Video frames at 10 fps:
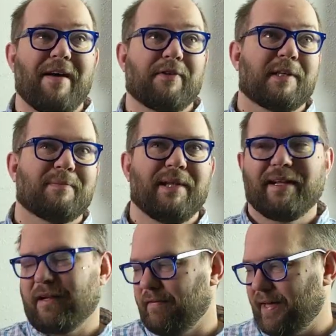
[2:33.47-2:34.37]
after
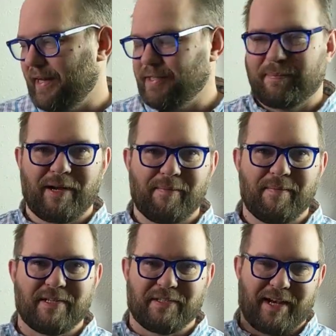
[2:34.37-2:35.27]
explaining all of that, I should probably
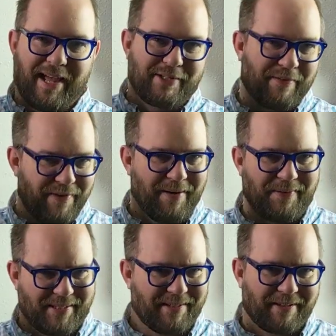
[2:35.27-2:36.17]
mention that I actually found
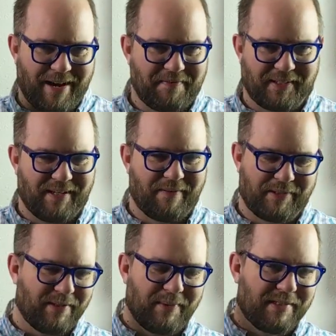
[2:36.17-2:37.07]
this in the graphic
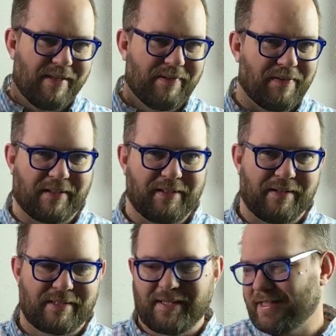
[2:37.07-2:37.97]
novels. It wasn't even in the
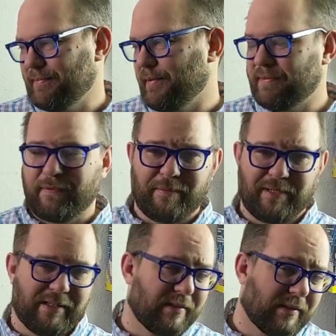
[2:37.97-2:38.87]
clearance section, but it was
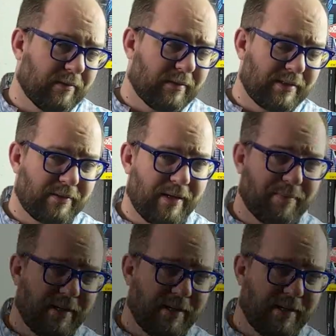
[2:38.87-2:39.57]
$4, so that's the right